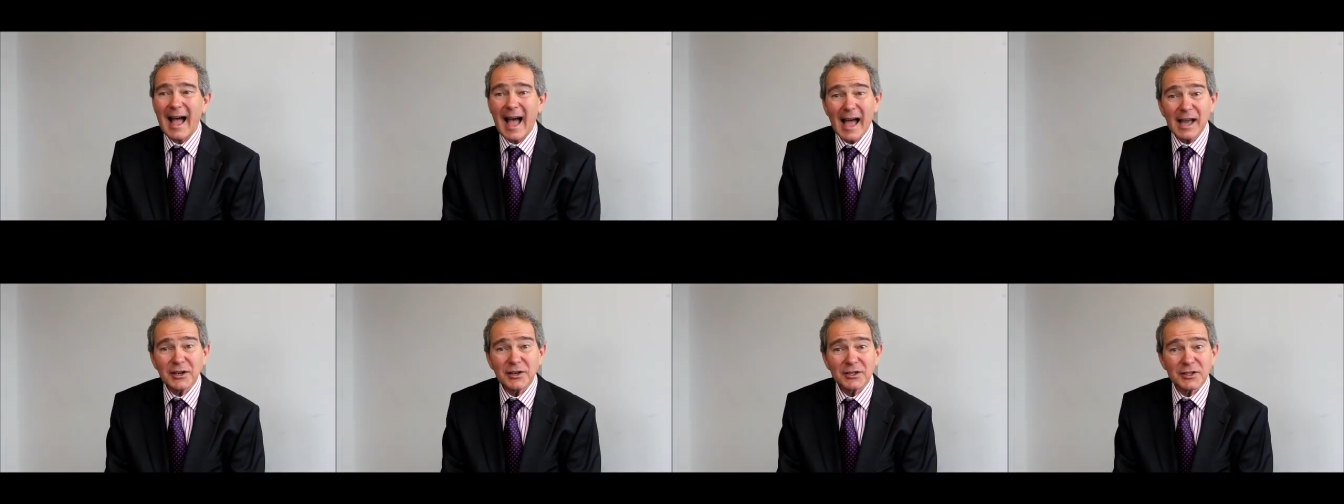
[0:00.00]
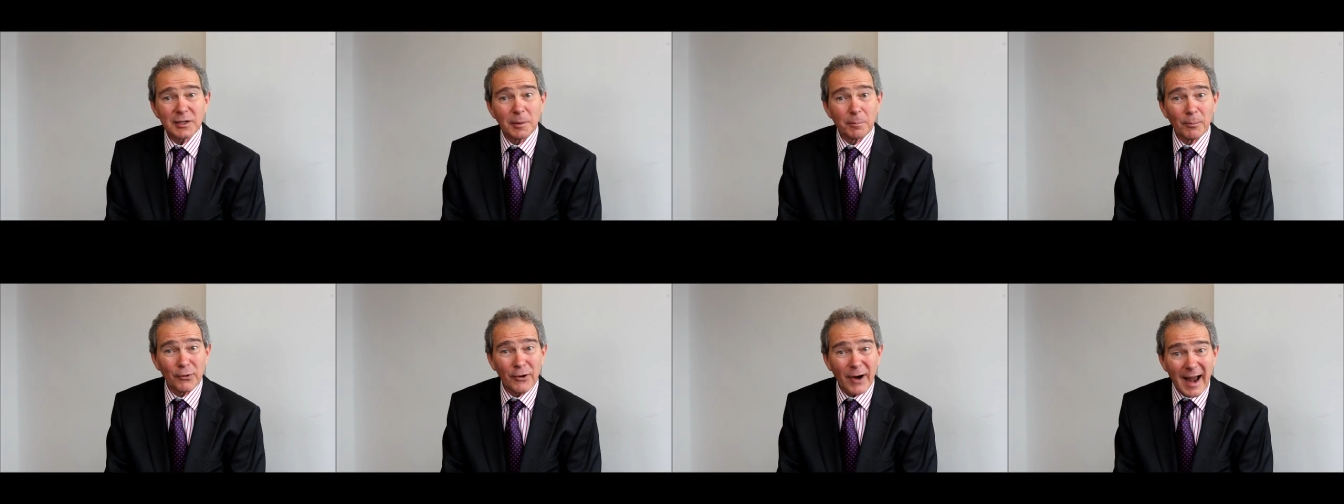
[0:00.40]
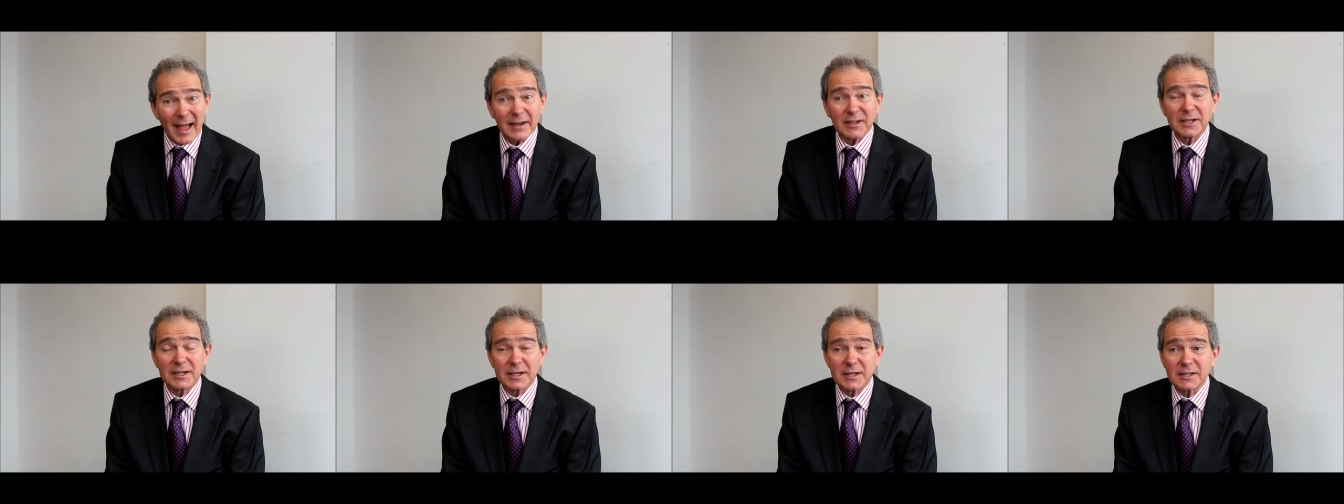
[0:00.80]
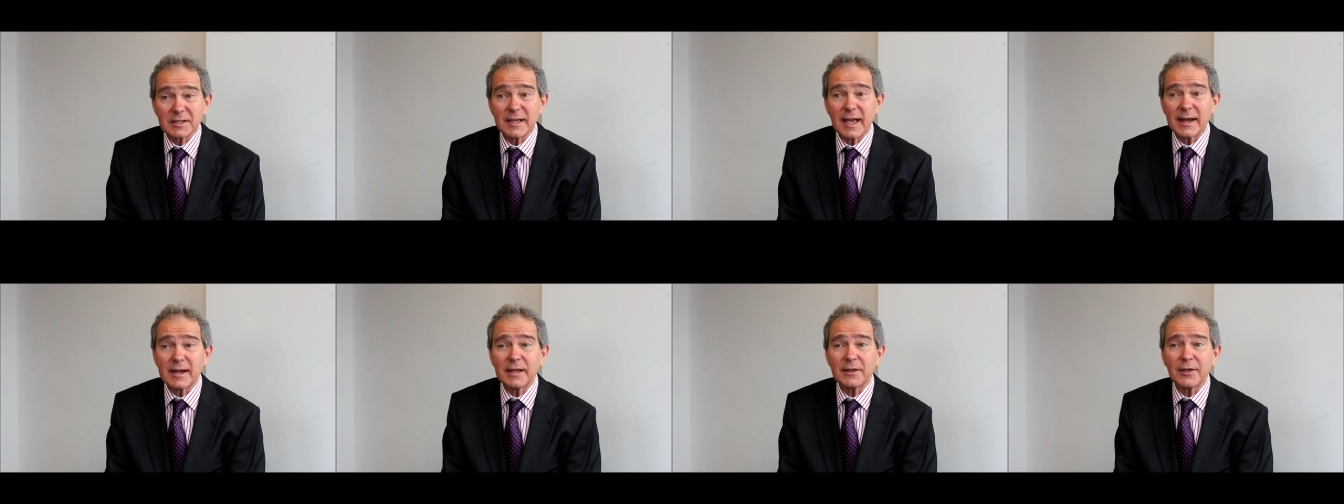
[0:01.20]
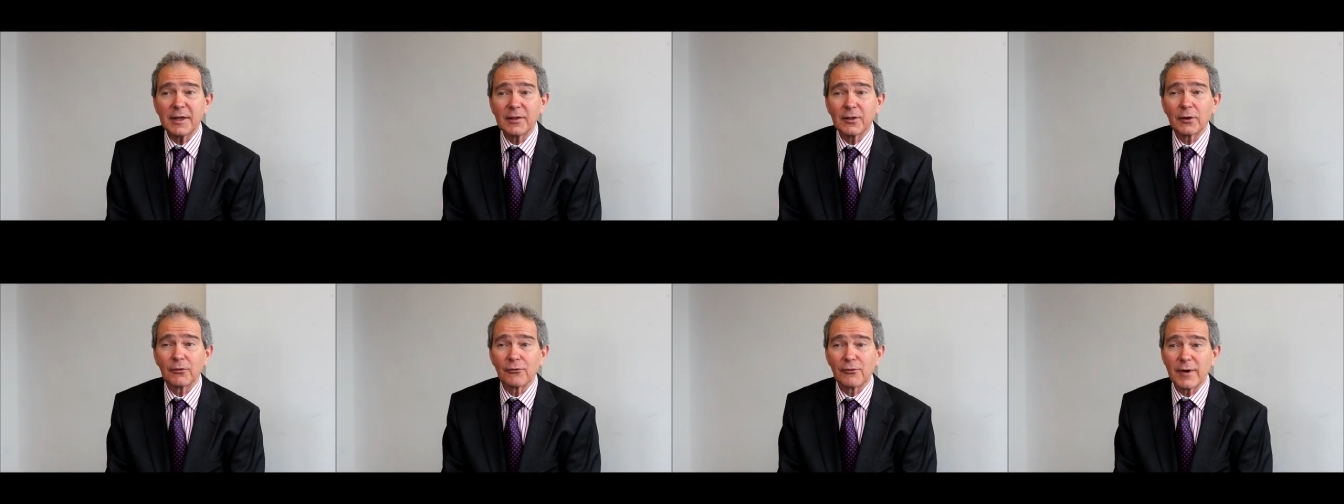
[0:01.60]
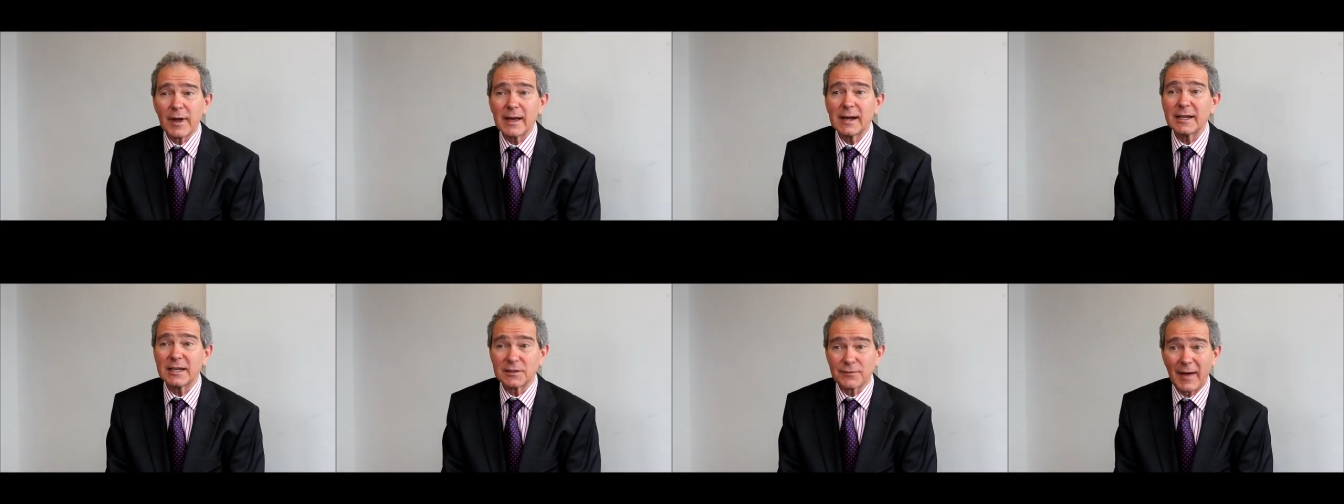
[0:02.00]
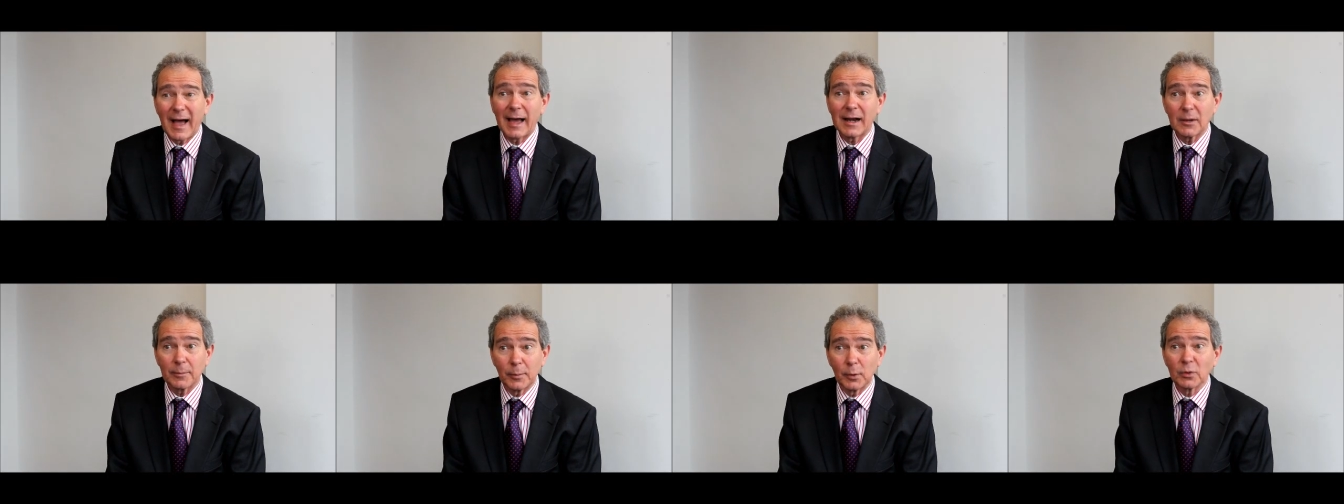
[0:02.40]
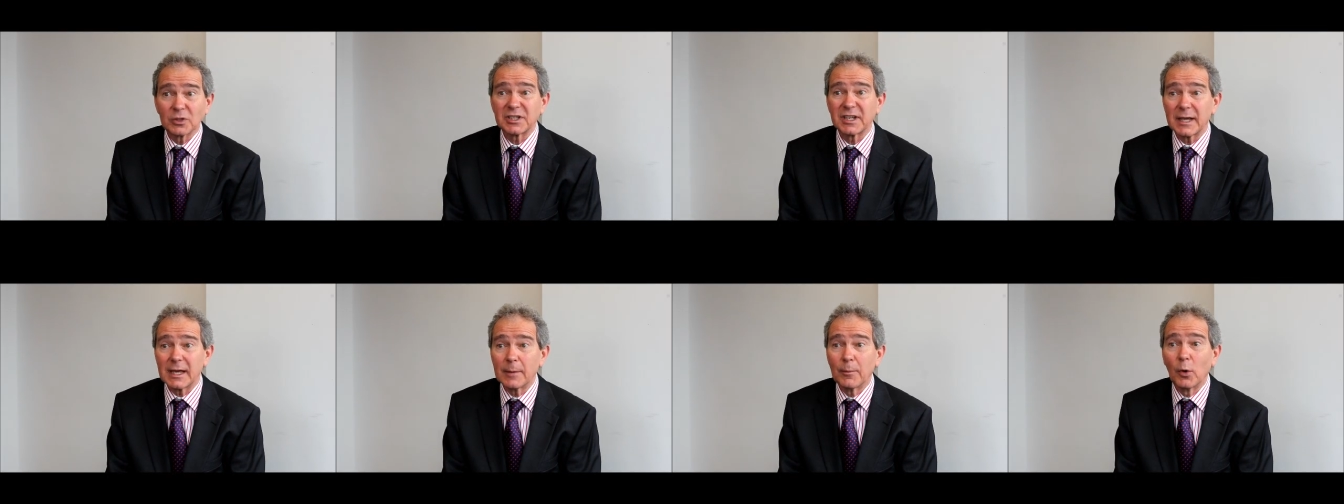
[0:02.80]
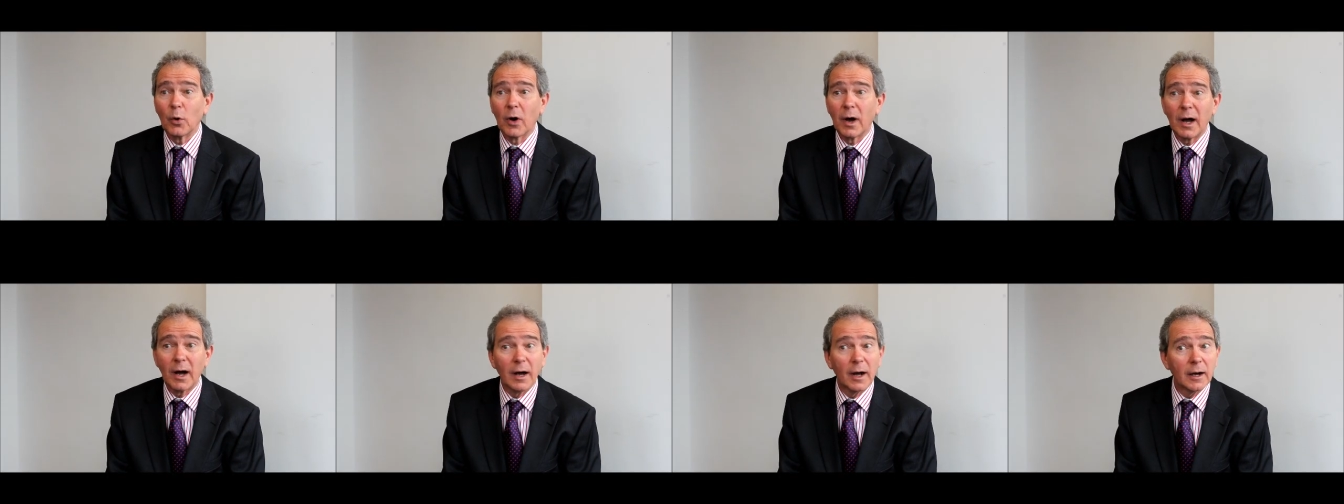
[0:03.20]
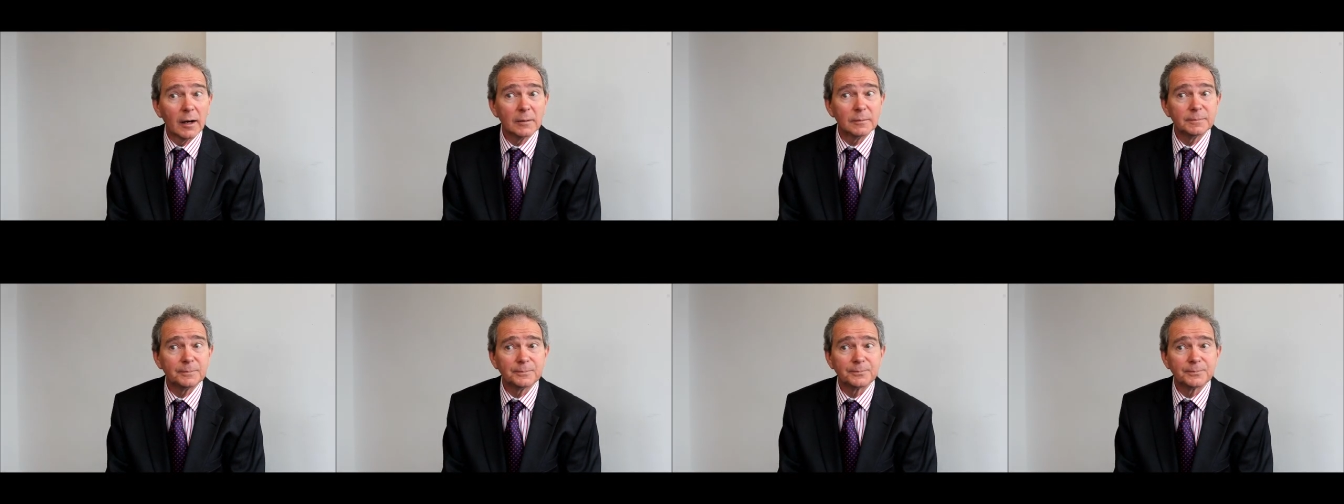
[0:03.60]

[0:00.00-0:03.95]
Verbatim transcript: and to practice anything that really is valuable to him or her.